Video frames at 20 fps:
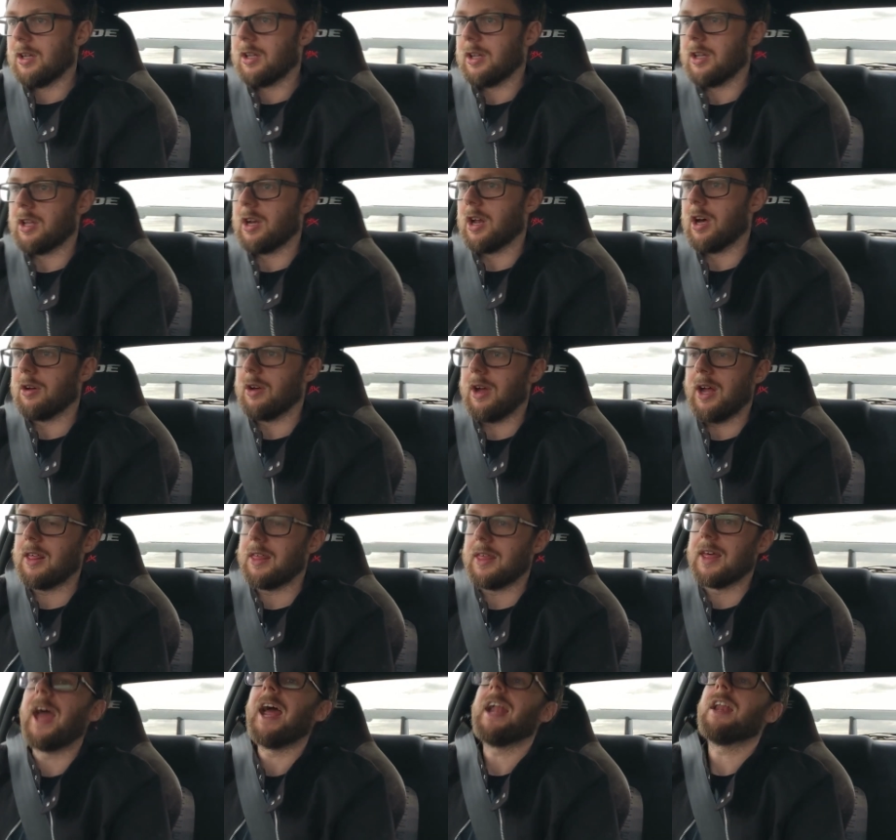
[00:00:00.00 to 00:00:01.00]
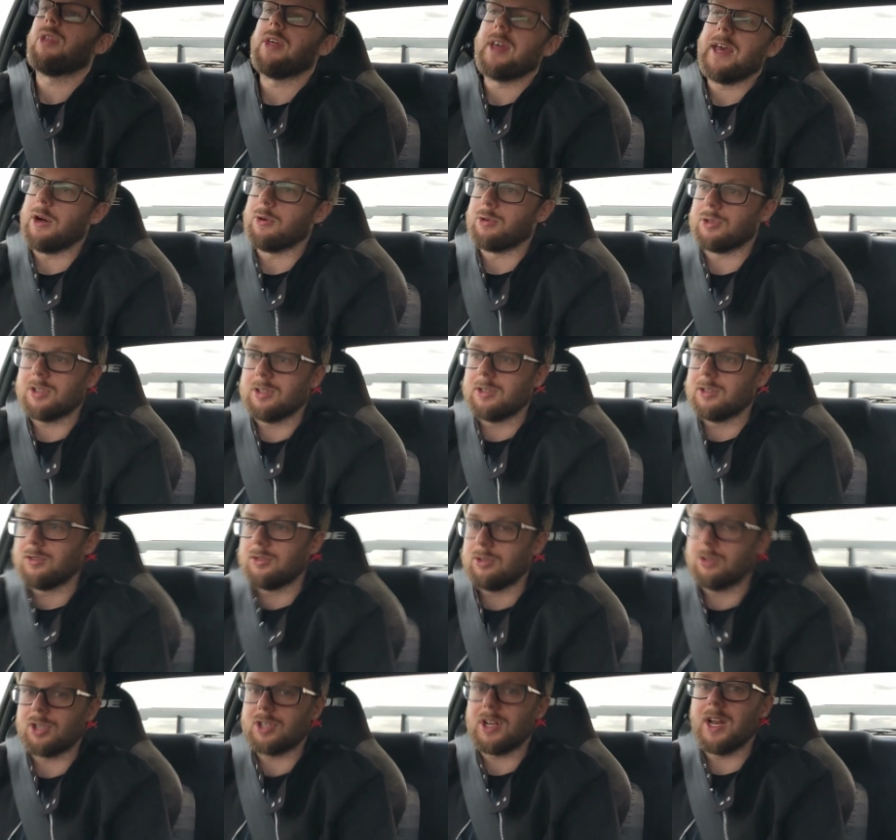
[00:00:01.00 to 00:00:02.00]
you know, anything else,
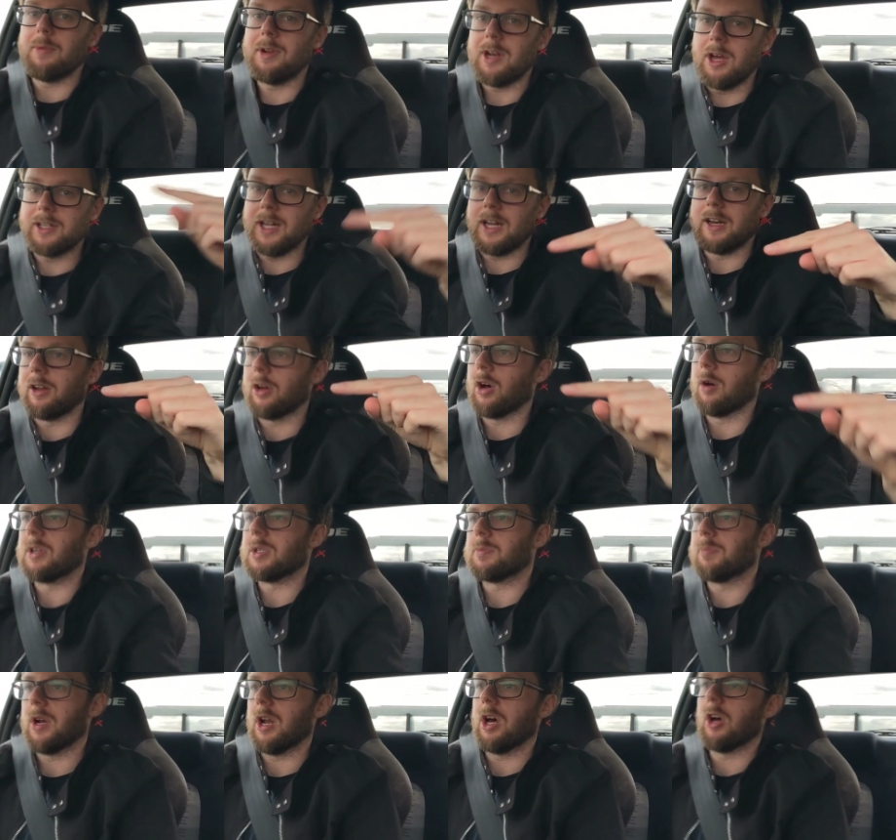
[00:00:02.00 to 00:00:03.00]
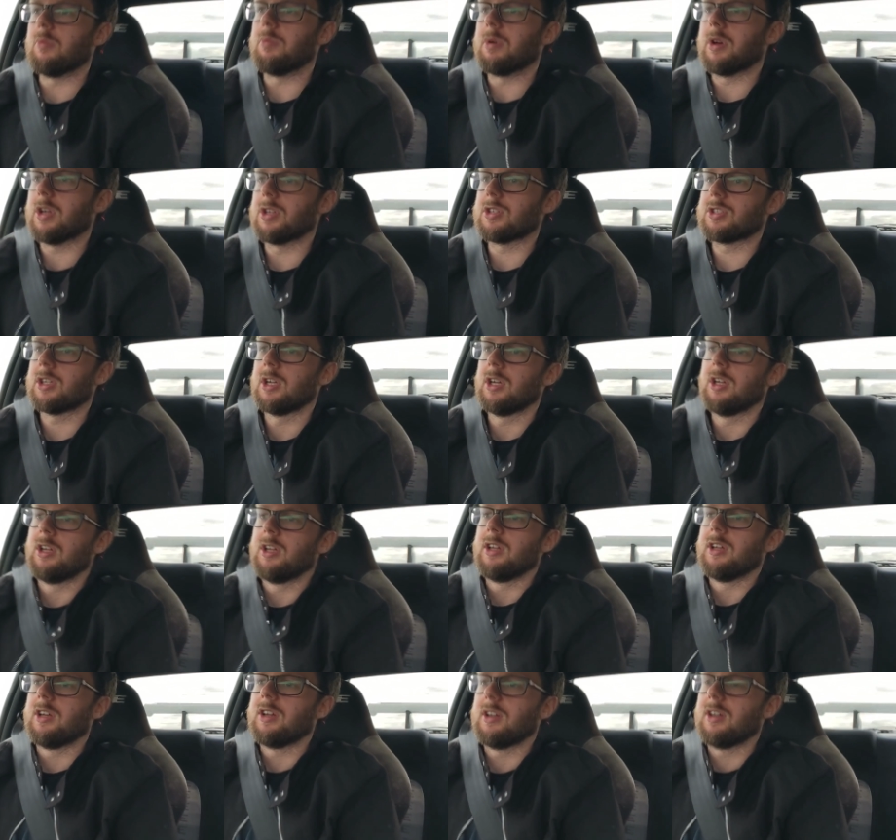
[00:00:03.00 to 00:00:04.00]
just let me know down in the comments below, because
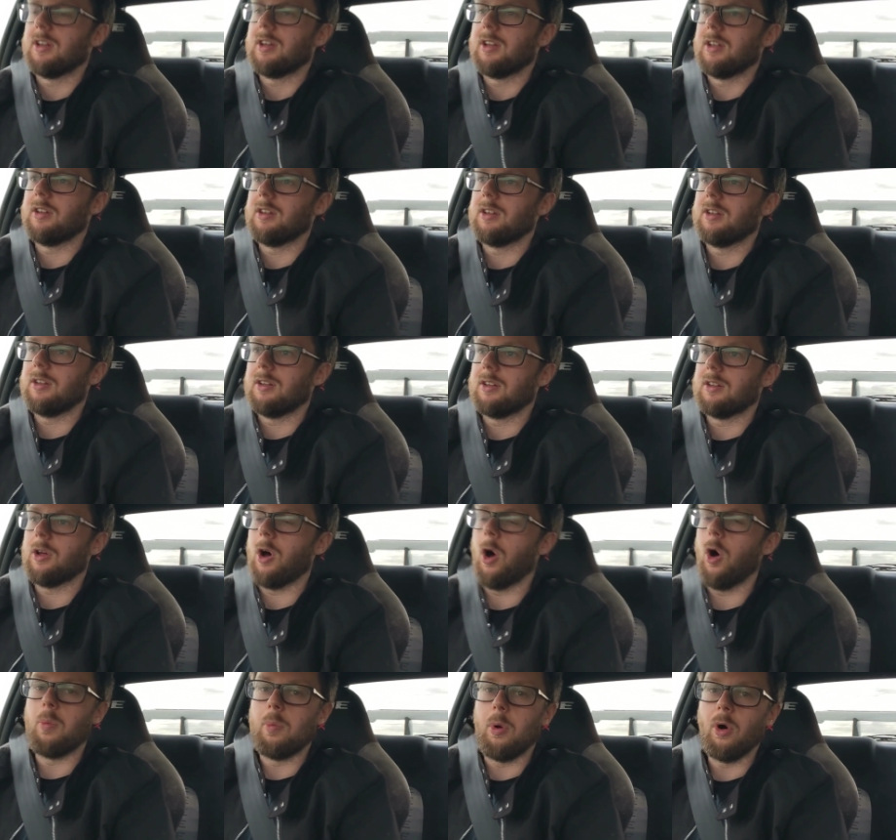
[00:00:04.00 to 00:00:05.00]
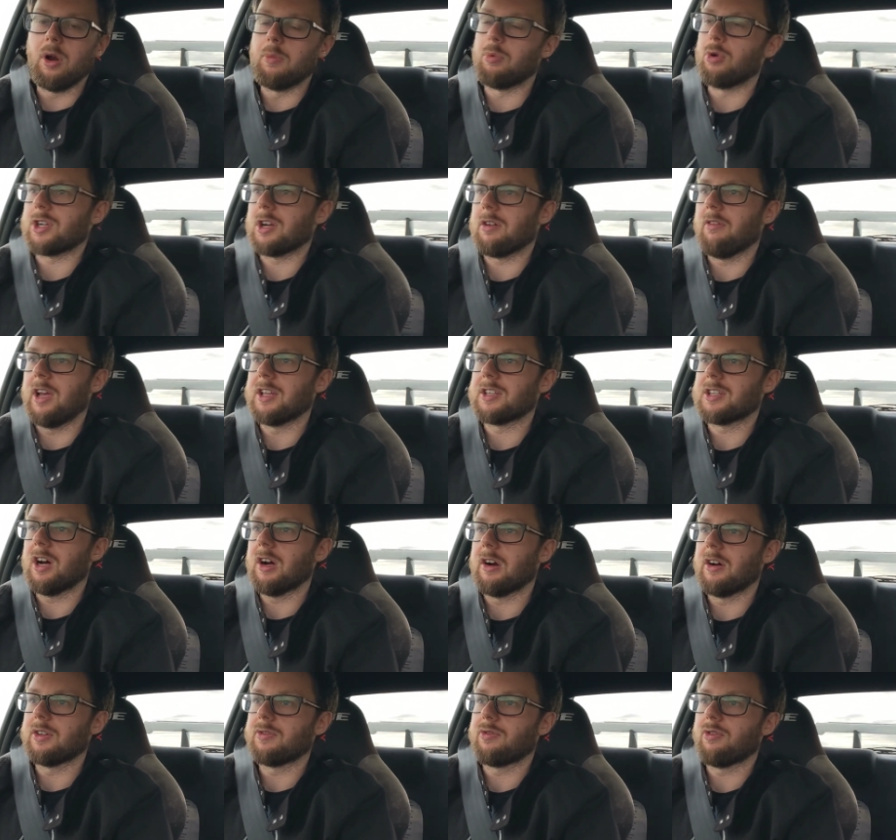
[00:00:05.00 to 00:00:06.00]
the whole point of Project Race
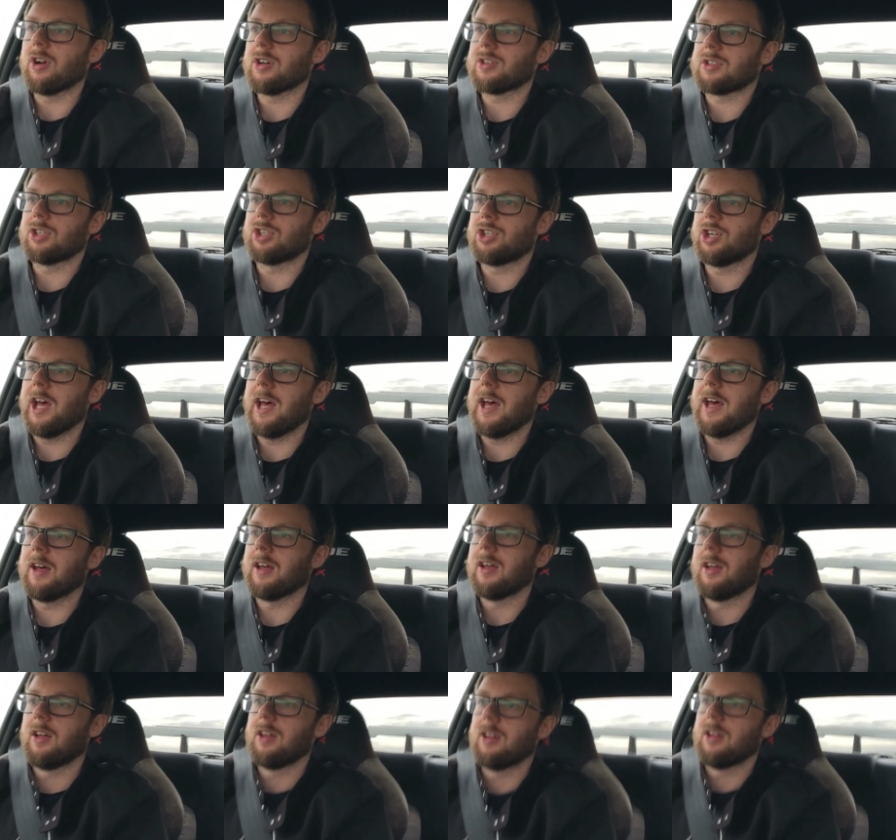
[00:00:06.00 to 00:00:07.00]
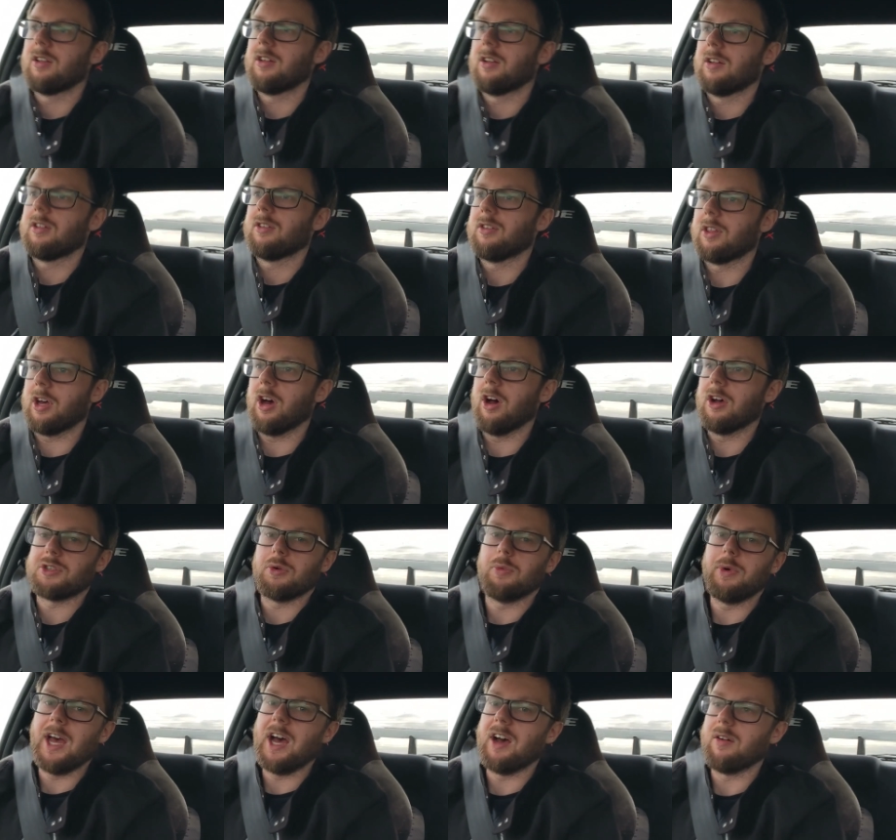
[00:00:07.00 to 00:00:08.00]
Car is for us to share the cars that
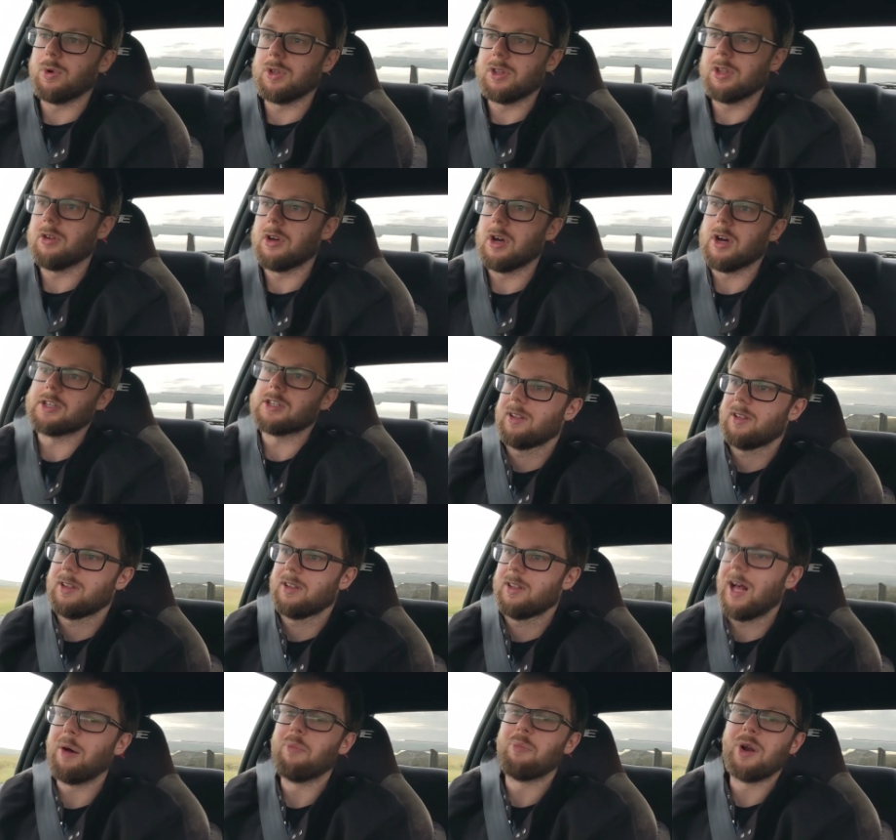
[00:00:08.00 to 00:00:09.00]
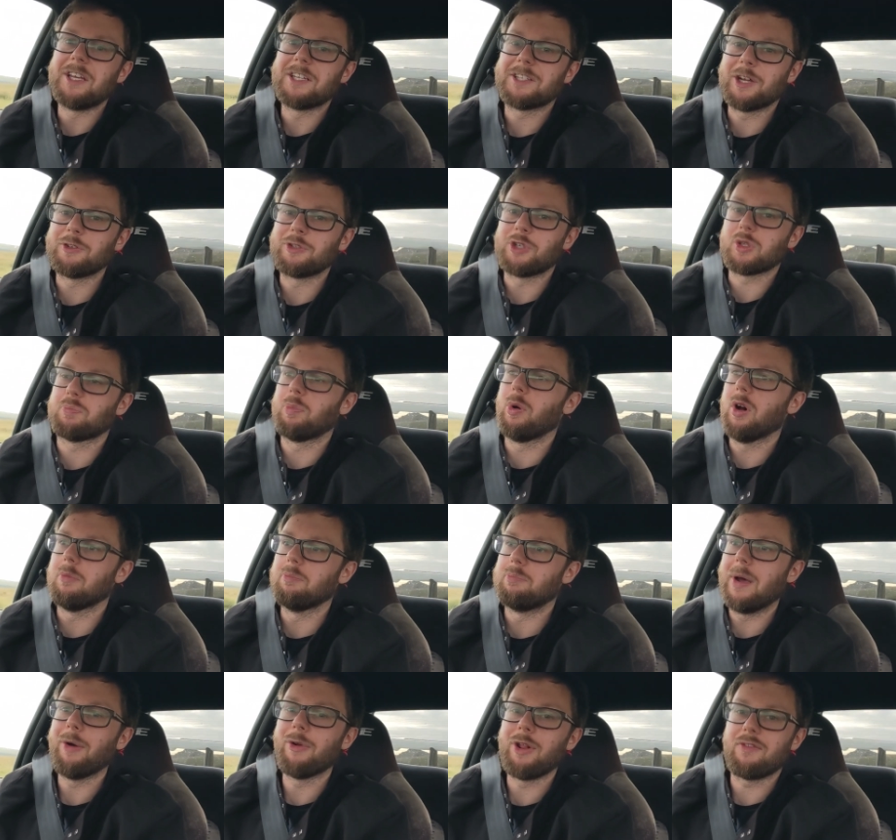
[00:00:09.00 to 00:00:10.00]
we have with you guys. So please don't just
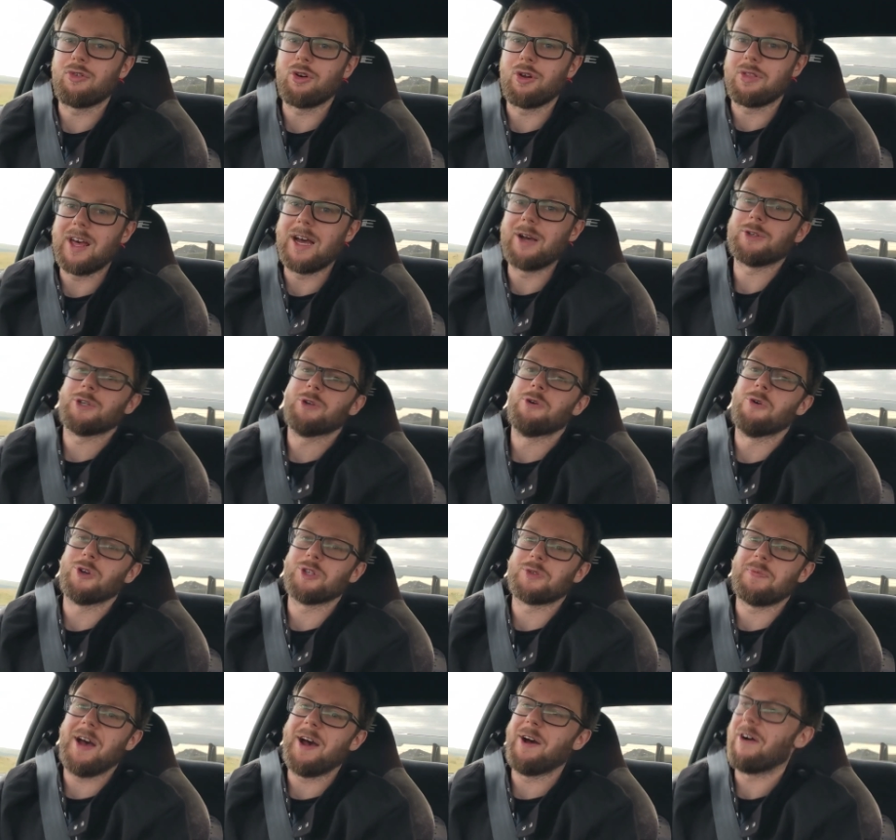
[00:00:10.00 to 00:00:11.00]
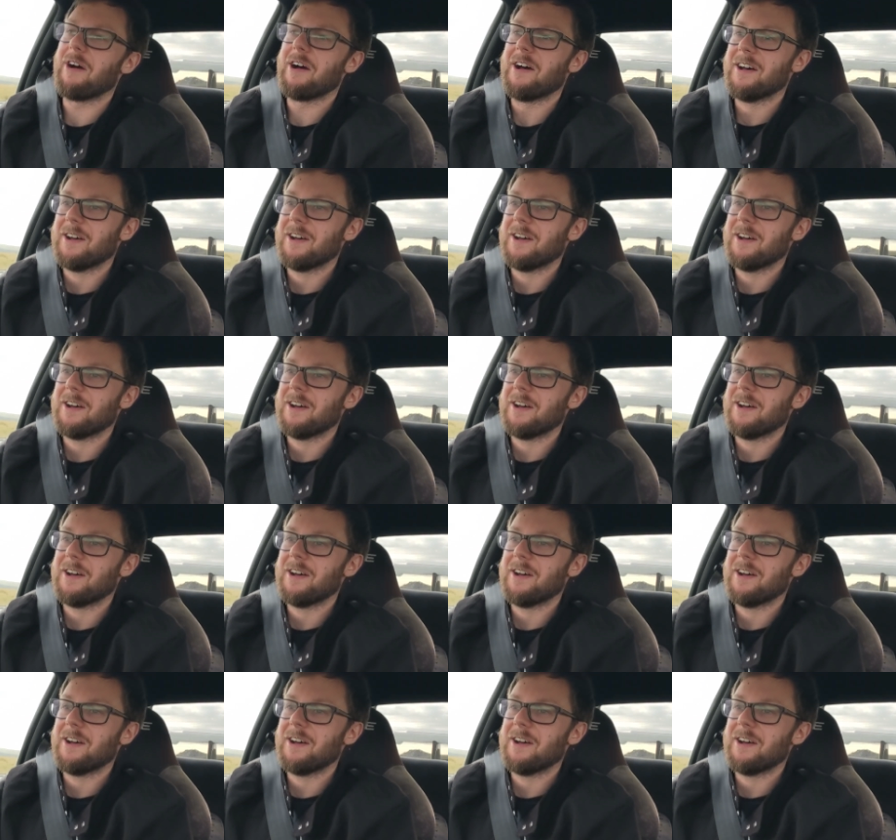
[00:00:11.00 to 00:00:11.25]
build it for 1,000 horsepower,